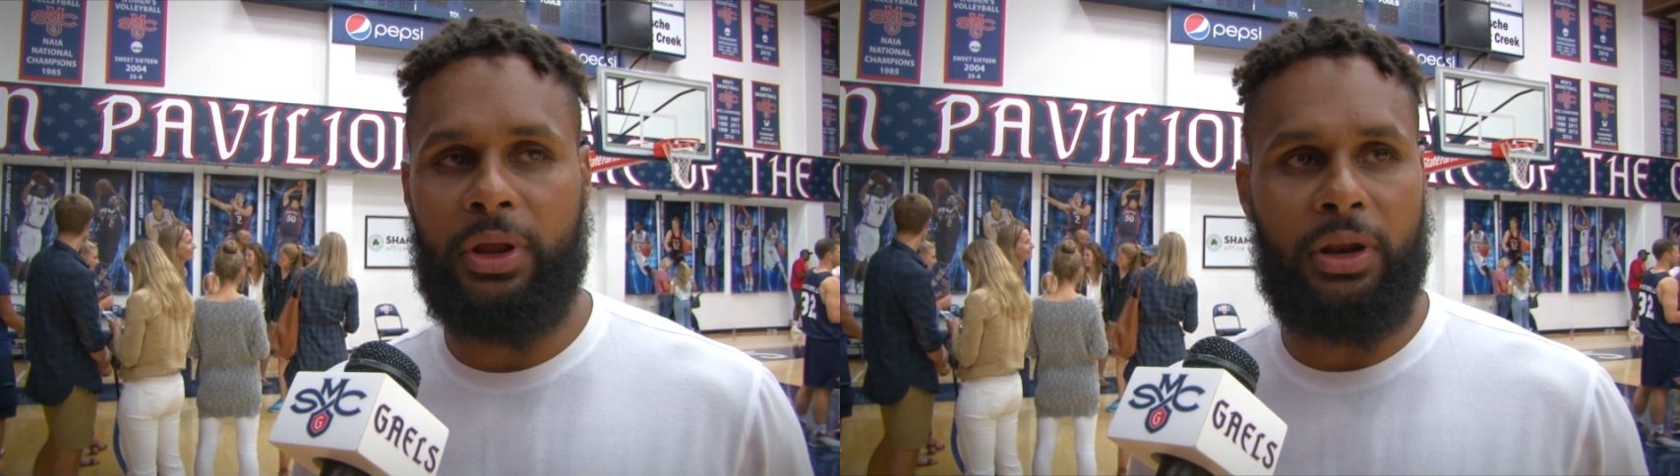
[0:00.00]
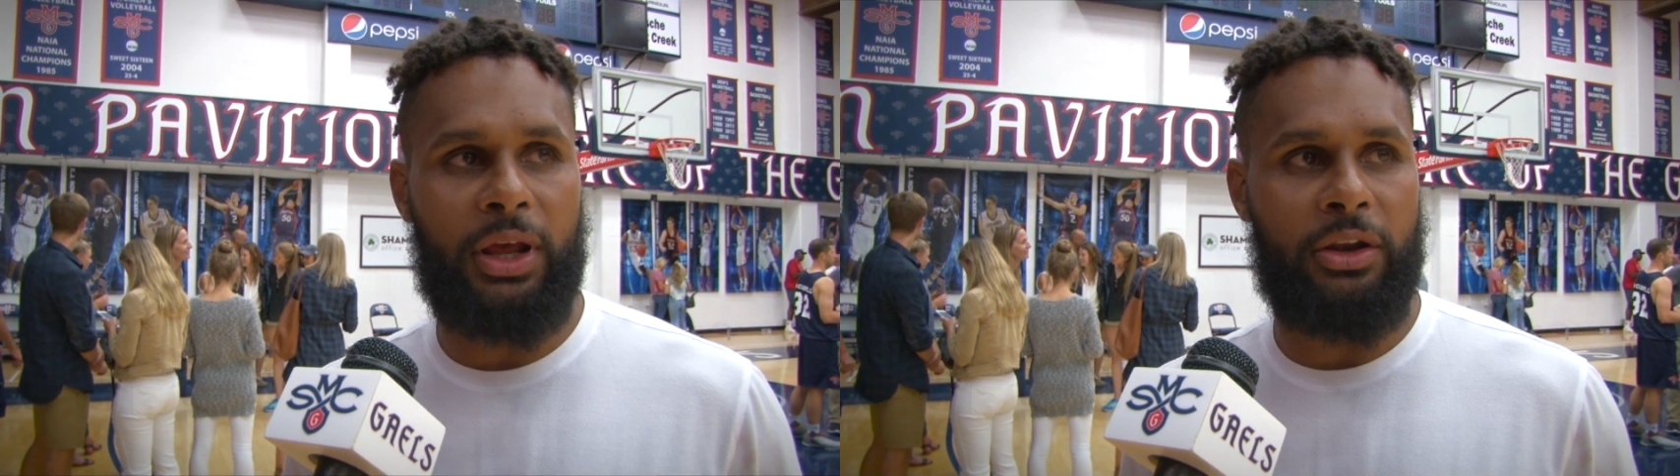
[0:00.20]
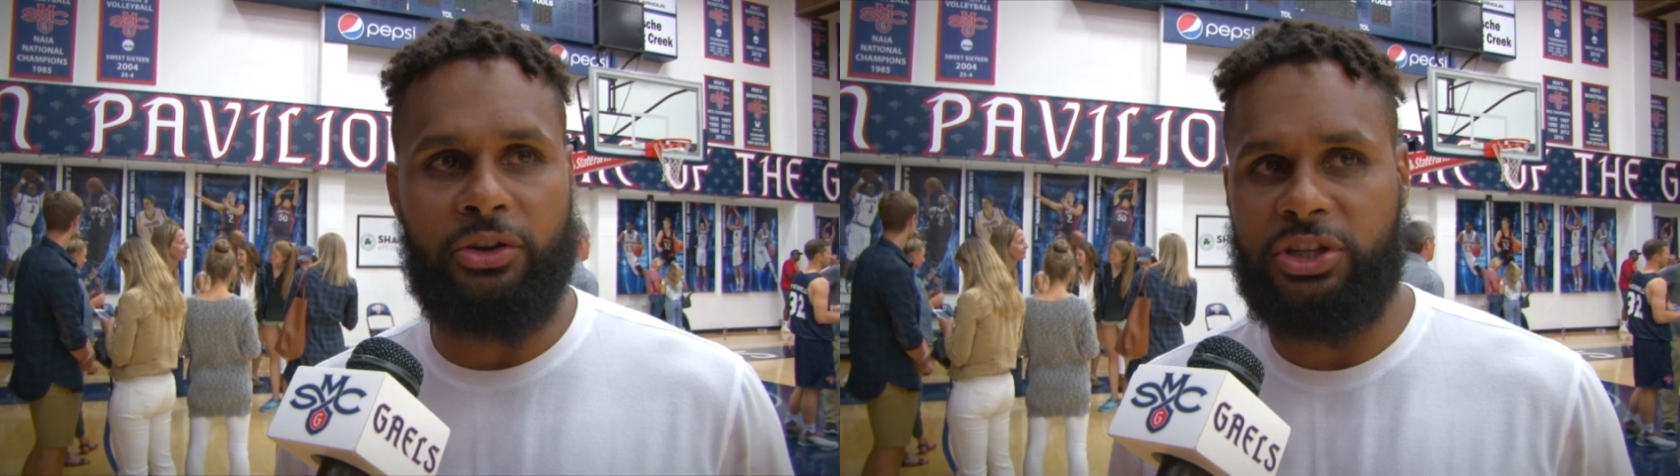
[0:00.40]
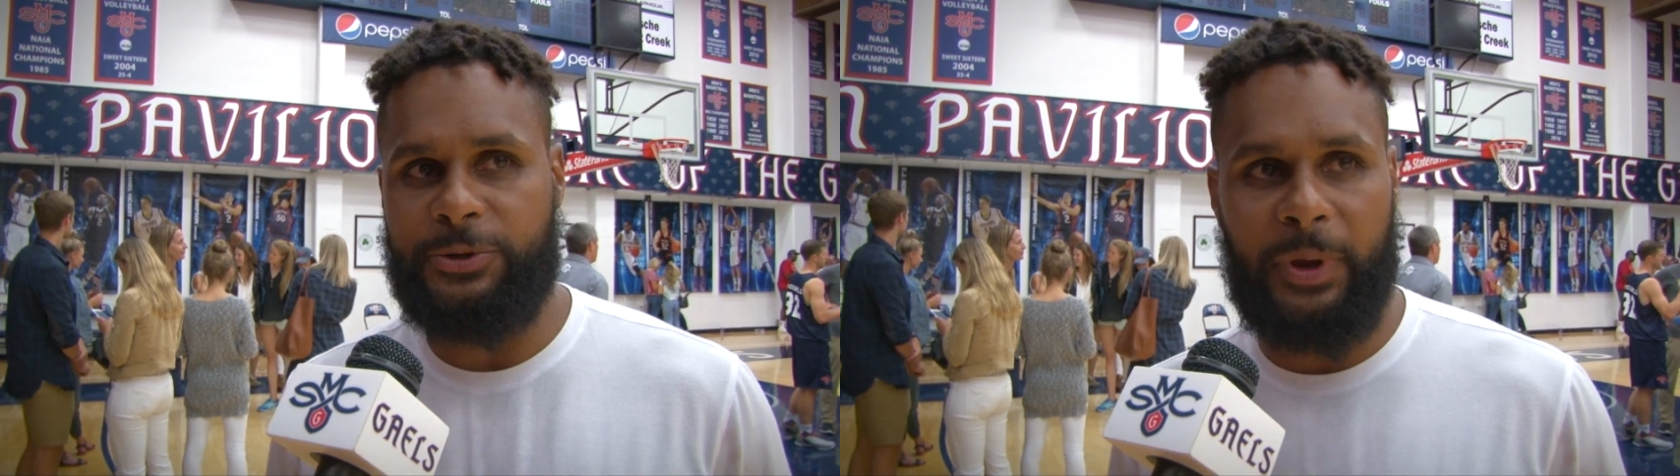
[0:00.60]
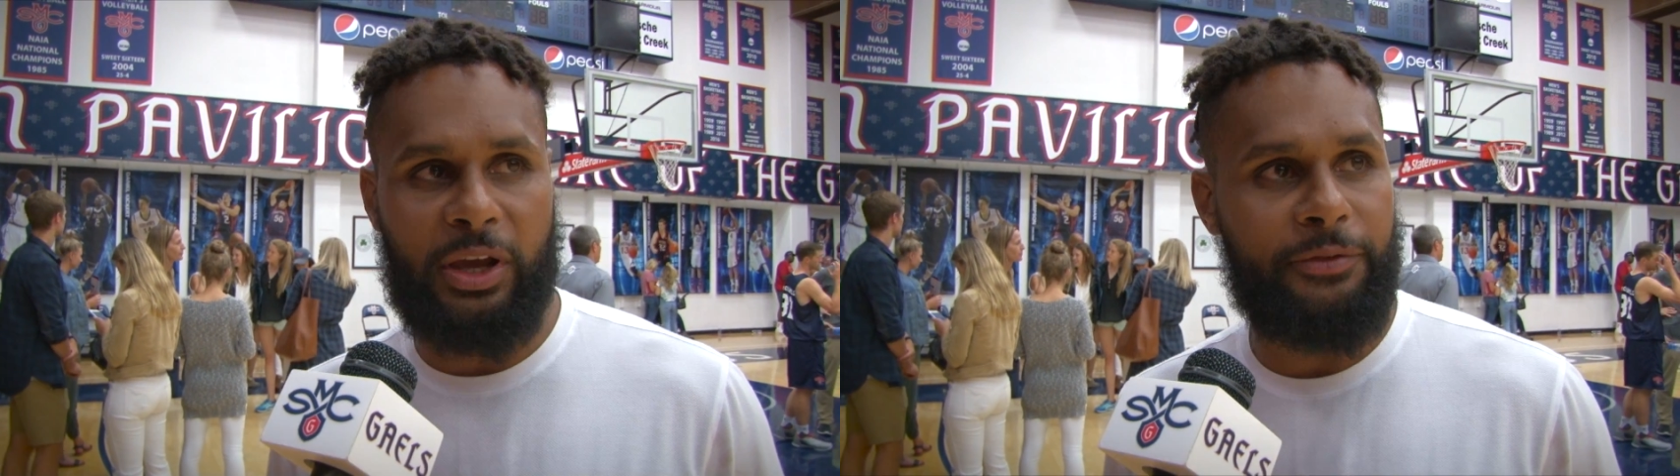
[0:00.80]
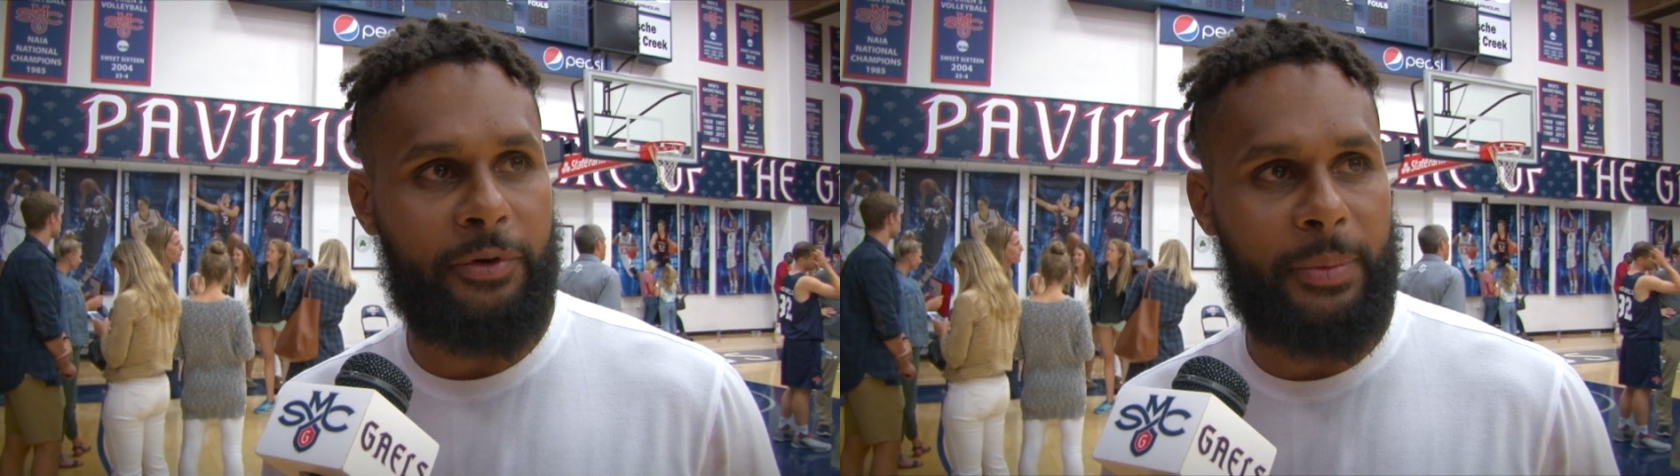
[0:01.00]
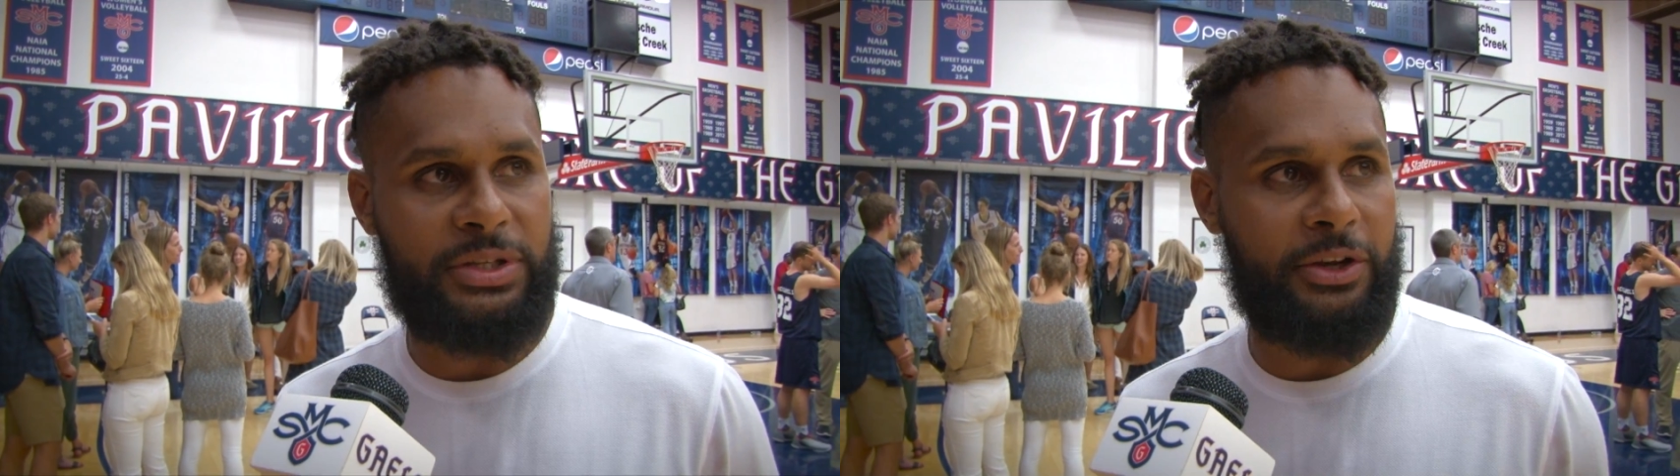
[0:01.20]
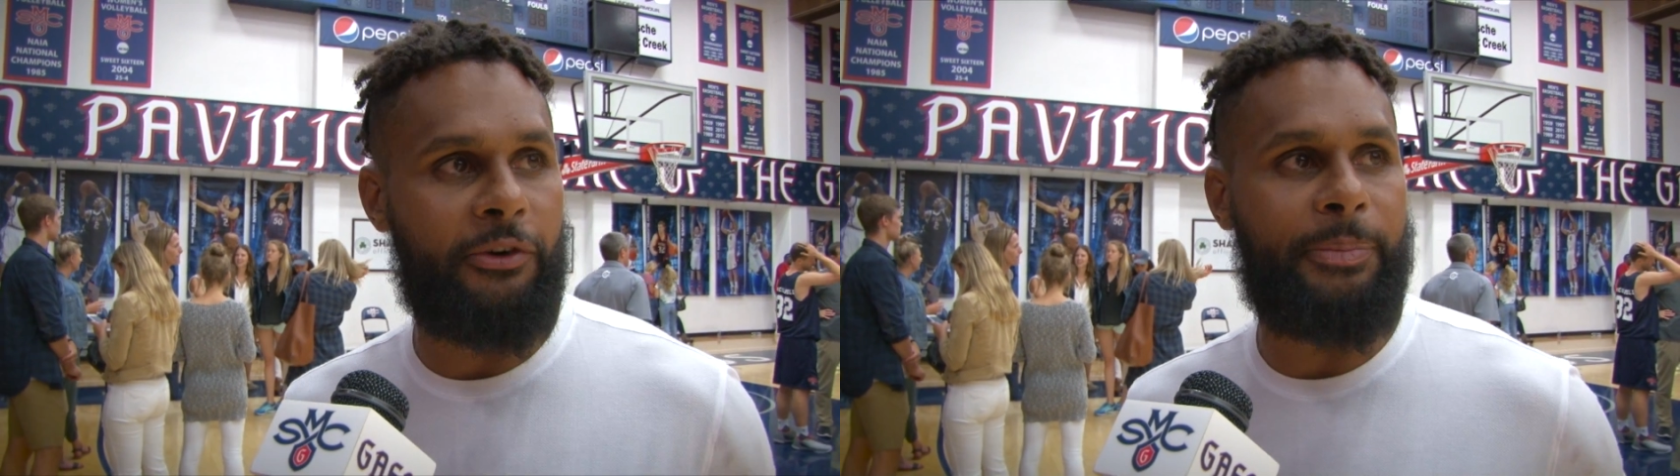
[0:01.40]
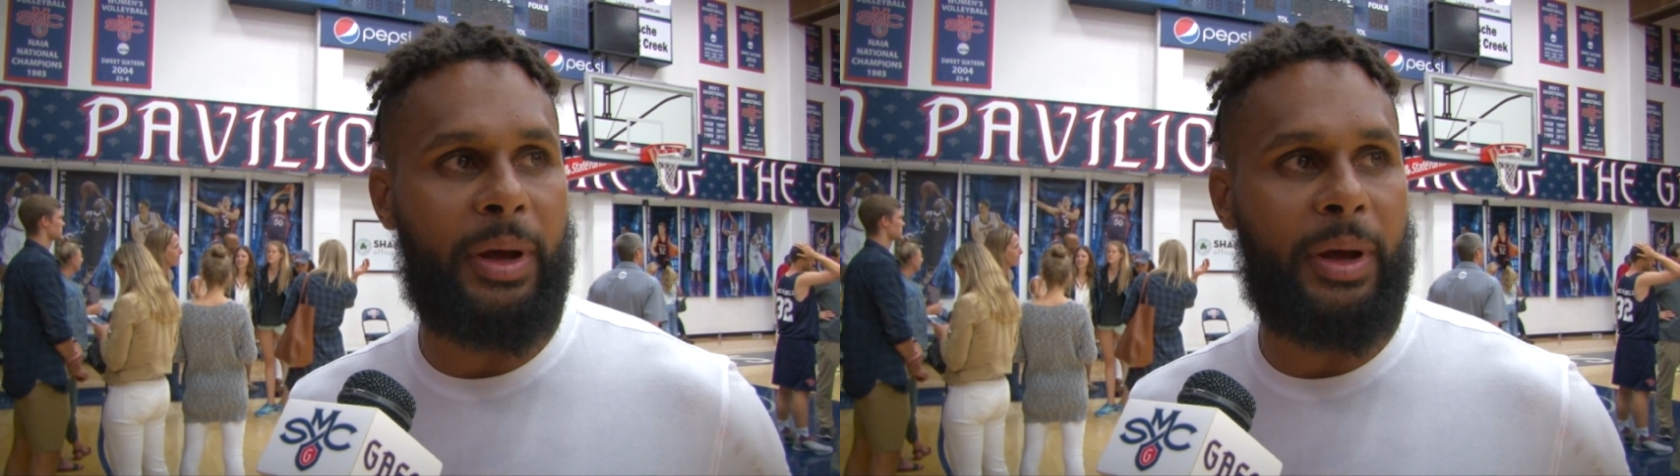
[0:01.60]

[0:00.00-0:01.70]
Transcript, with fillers: and, and, not just speaking for myself,